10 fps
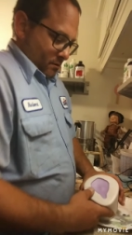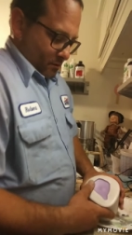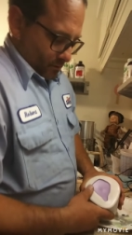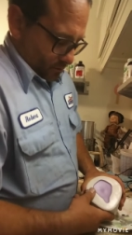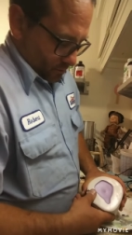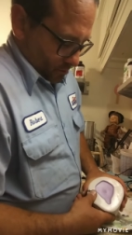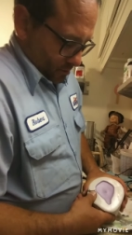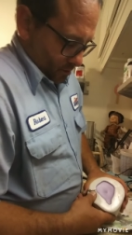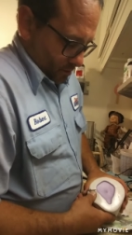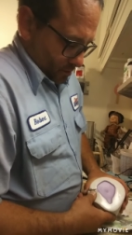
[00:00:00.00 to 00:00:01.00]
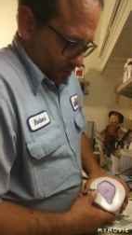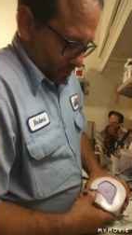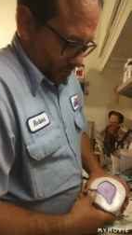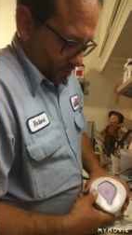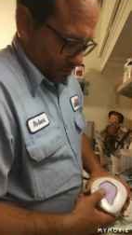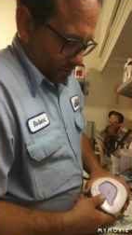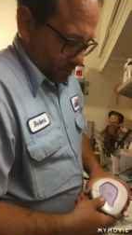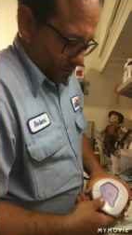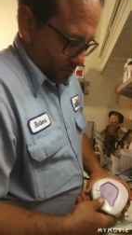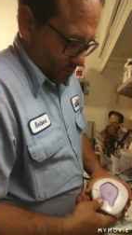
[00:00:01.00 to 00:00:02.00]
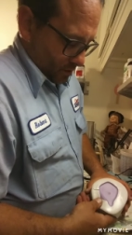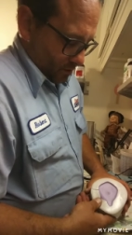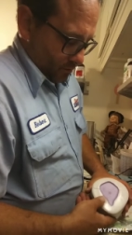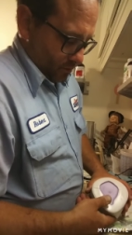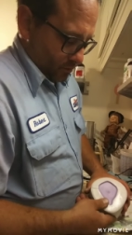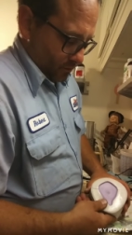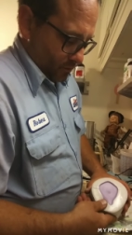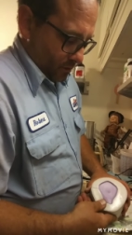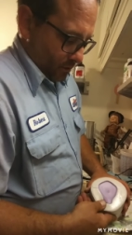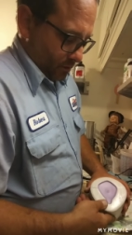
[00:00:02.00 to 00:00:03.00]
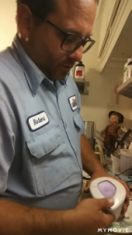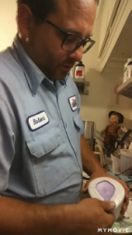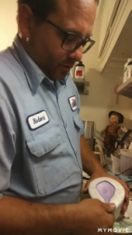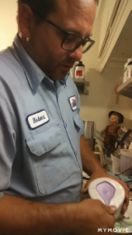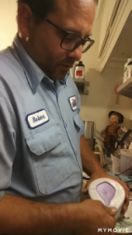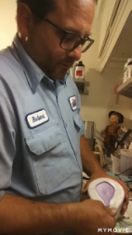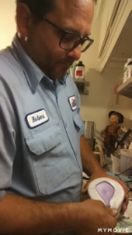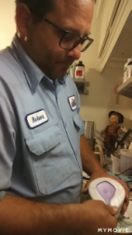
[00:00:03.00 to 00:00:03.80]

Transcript: Let's see. Try to do this so y'all can see.